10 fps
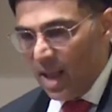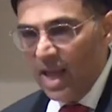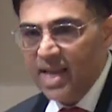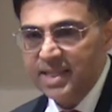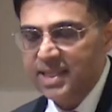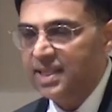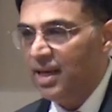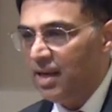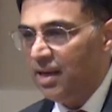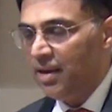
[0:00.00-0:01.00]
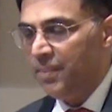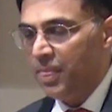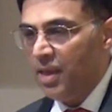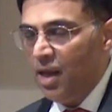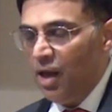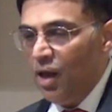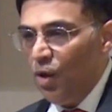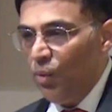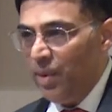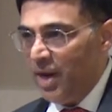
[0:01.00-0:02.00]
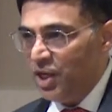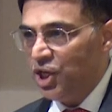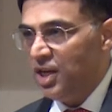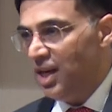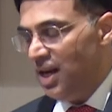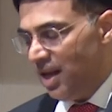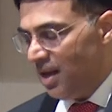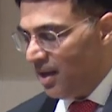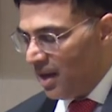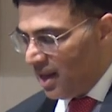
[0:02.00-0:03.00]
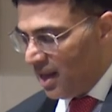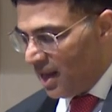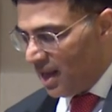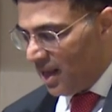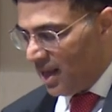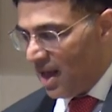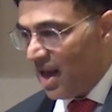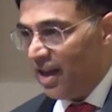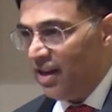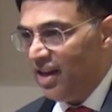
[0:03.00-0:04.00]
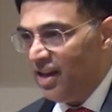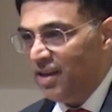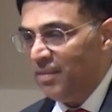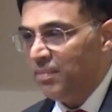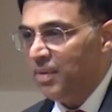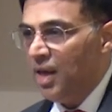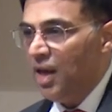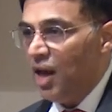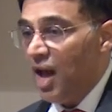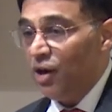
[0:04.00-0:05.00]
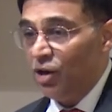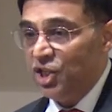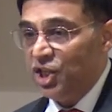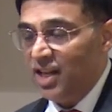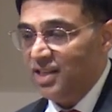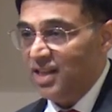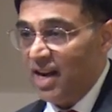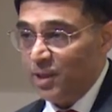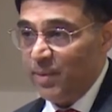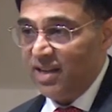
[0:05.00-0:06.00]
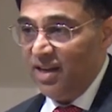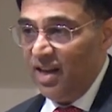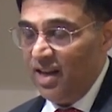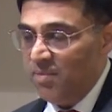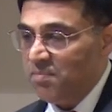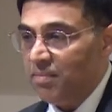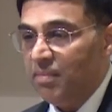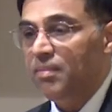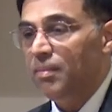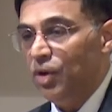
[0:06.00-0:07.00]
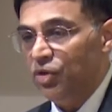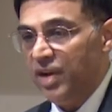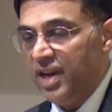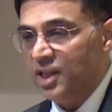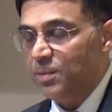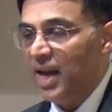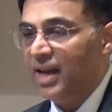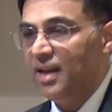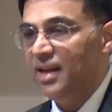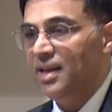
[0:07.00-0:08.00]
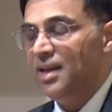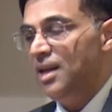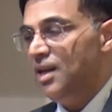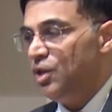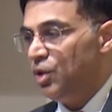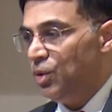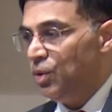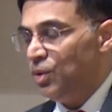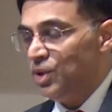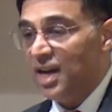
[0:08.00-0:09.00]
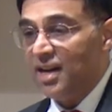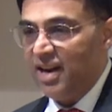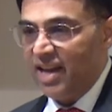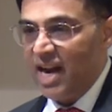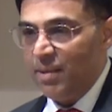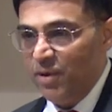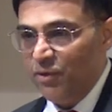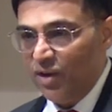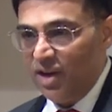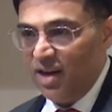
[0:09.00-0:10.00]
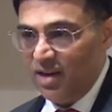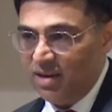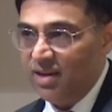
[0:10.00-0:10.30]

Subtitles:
As we mentioned earlier, I got a chance unexpectedly about 3 years back to start an academy for our